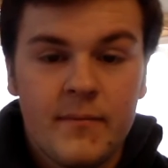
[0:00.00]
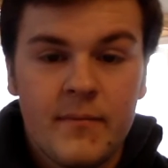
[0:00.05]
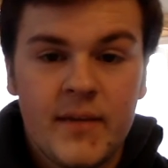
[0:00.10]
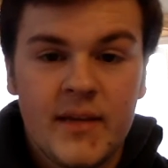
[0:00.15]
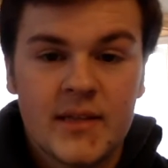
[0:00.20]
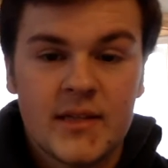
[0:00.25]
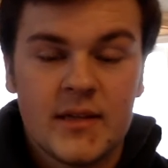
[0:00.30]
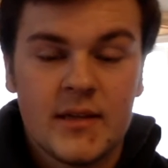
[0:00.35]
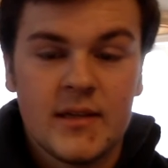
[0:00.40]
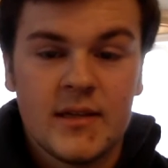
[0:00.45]

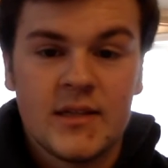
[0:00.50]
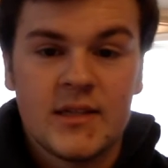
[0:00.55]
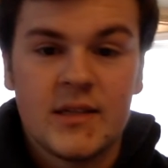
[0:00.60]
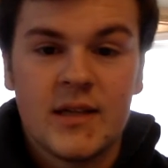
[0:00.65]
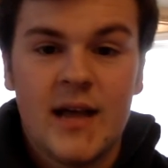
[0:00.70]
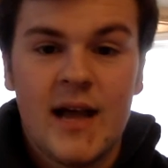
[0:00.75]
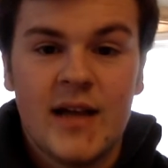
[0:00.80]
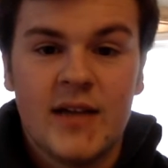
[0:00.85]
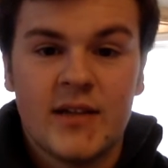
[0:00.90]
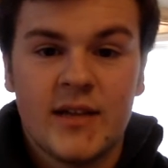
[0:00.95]
based on this
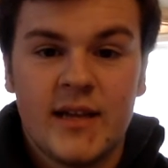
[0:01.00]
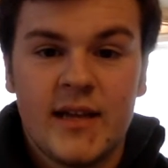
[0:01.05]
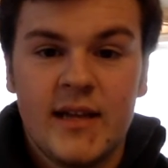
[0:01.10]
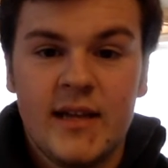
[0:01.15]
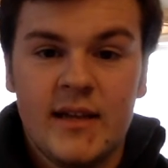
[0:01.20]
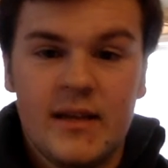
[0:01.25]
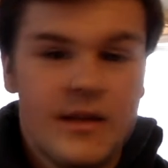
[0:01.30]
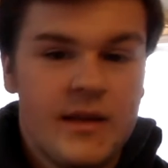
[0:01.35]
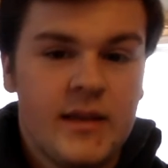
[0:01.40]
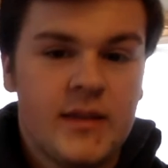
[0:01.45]
slash. Like
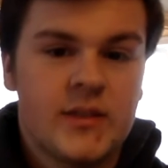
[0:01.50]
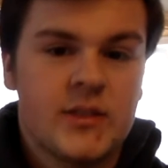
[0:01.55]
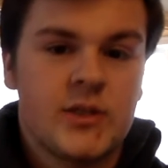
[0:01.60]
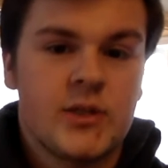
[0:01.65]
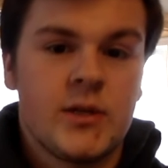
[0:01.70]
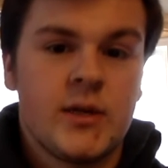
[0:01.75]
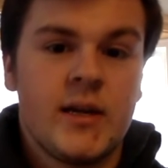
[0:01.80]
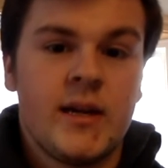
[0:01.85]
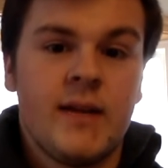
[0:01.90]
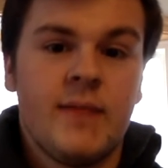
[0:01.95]
he he
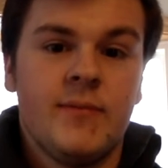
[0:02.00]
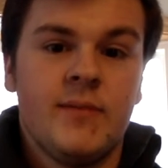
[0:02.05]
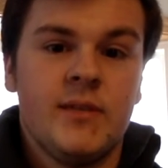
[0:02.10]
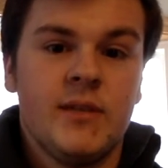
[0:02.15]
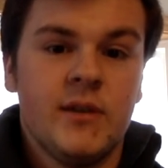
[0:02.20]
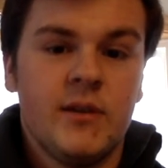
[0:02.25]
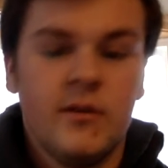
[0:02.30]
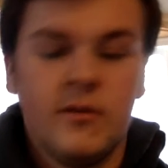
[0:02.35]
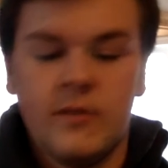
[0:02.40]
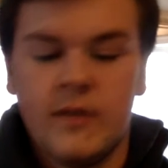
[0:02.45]
screamed
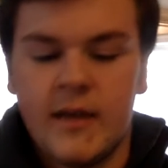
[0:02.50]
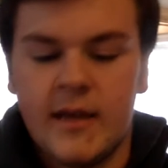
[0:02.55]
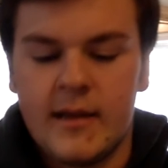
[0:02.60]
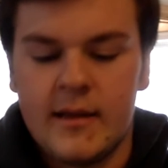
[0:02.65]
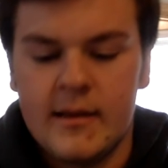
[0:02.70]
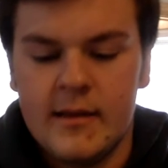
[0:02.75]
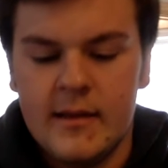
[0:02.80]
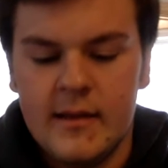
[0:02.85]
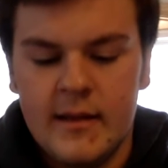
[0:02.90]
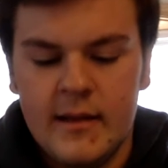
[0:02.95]
too, like
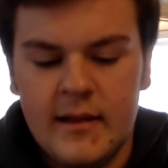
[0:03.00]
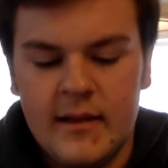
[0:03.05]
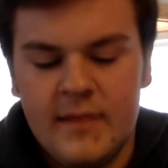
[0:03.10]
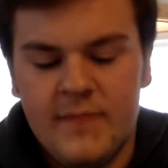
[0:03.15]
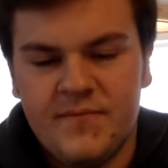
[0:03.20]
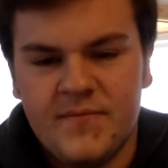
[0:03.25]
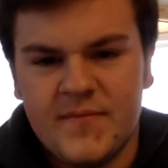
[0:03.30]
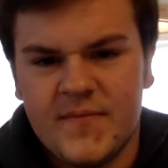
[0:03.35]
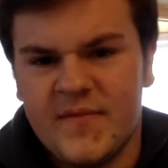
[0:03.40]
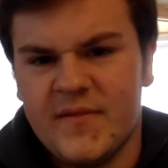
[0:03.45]

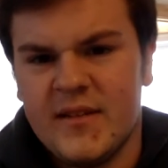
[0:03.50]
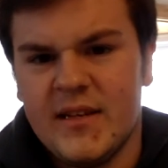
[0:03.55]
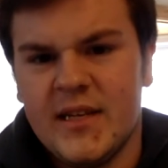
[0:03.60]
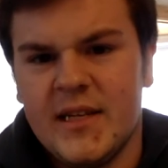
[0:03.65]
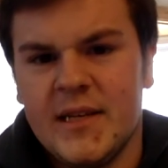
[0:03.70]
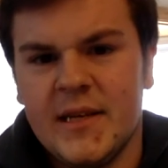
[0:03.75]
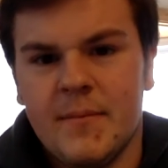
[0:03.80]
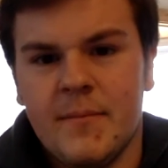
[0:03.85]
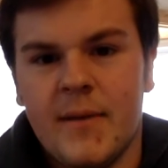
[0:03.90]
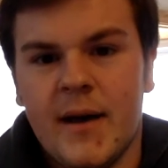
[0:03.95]

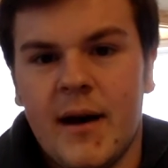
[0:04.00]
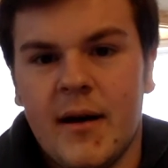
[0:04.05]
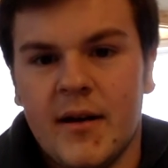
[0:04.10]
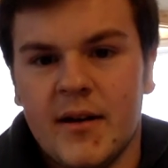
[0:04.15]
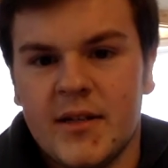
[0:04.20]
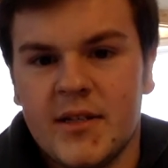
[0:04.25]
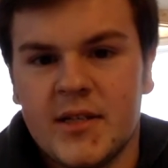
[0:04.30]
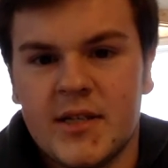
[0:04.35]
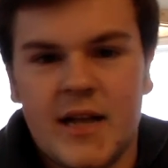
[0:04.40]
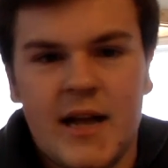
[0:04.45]
he embellished.